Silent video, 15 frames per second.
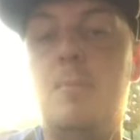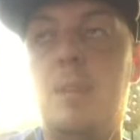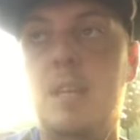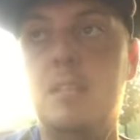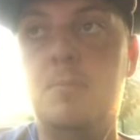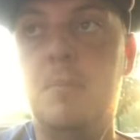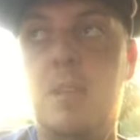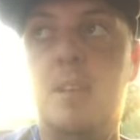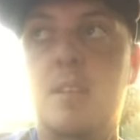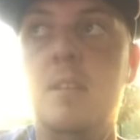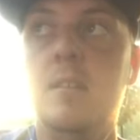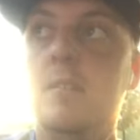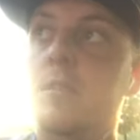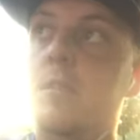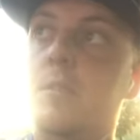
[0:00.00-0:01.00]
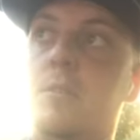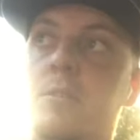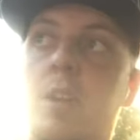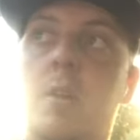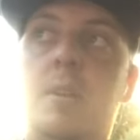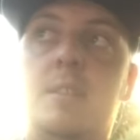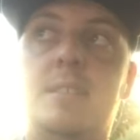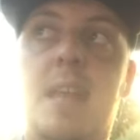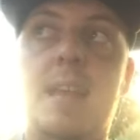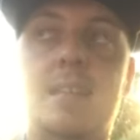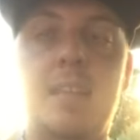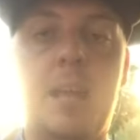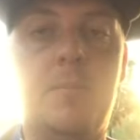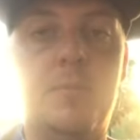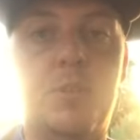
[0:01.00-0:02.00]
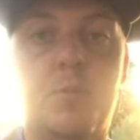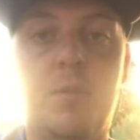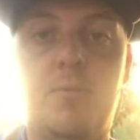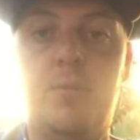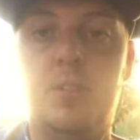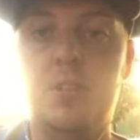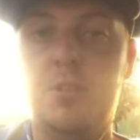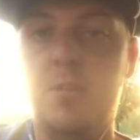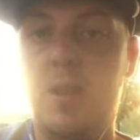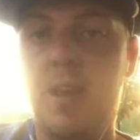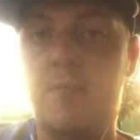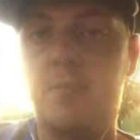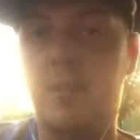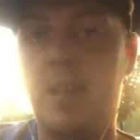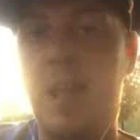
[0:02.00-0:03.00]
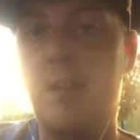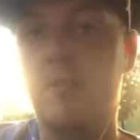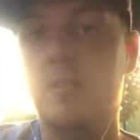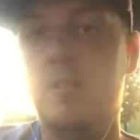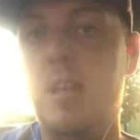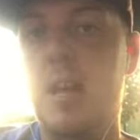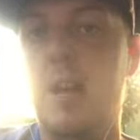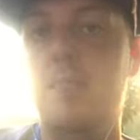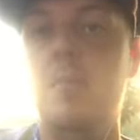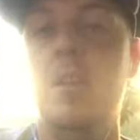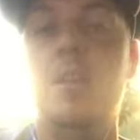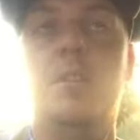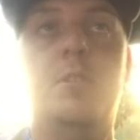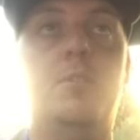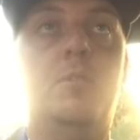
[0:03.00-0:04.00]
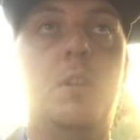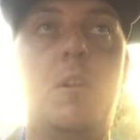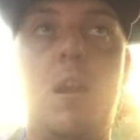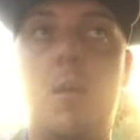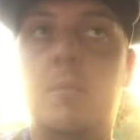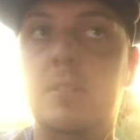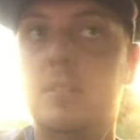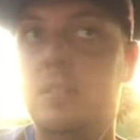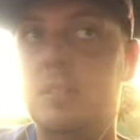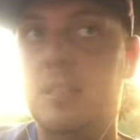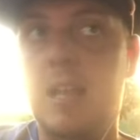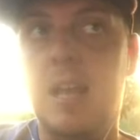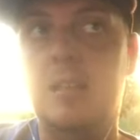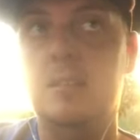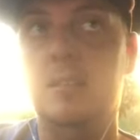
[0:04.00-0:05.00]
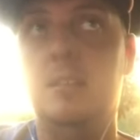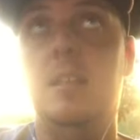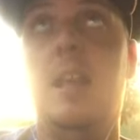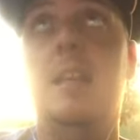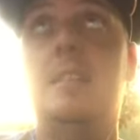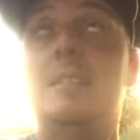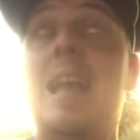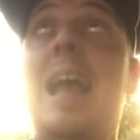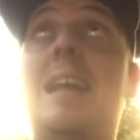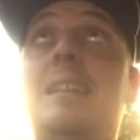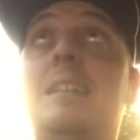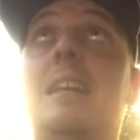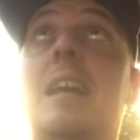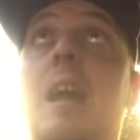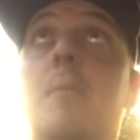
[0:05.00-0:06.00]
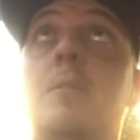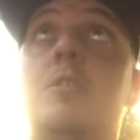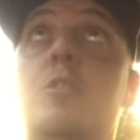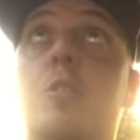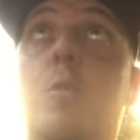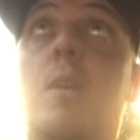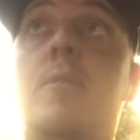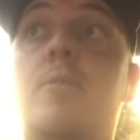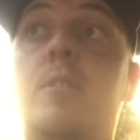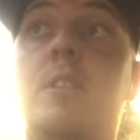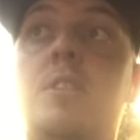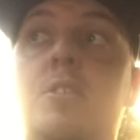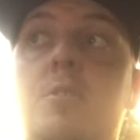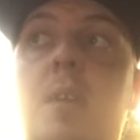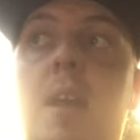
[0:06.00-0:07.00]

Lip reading: placement. You'll know exactly how much square footage you have for countertop. You'll know how much exactly how much square footage you